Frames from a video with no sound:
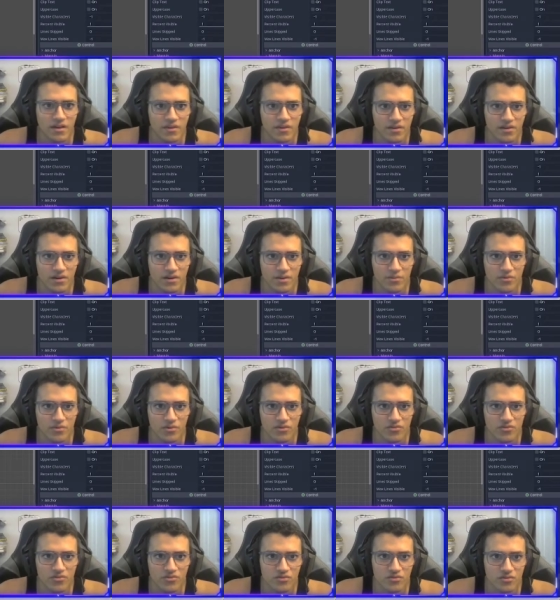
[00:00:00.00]
And then I'm
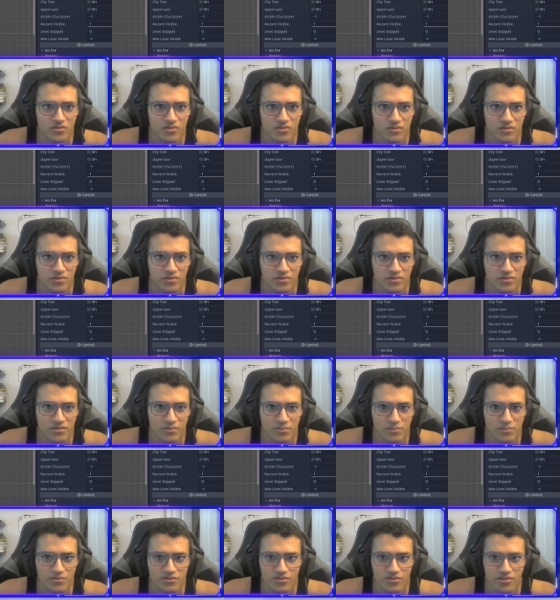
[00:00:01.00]
going to
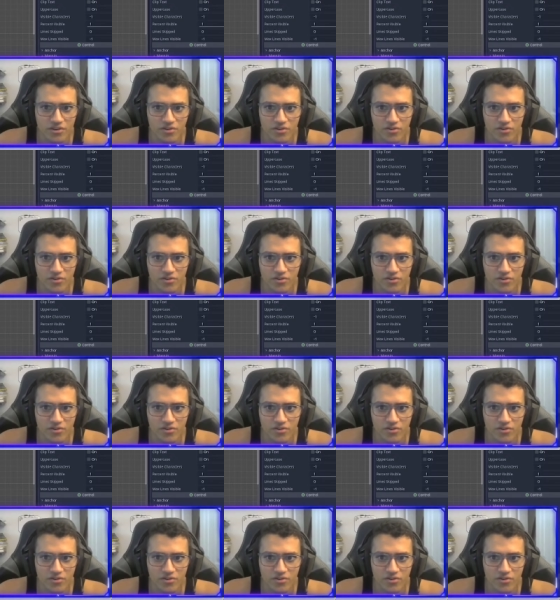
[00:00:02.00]
turn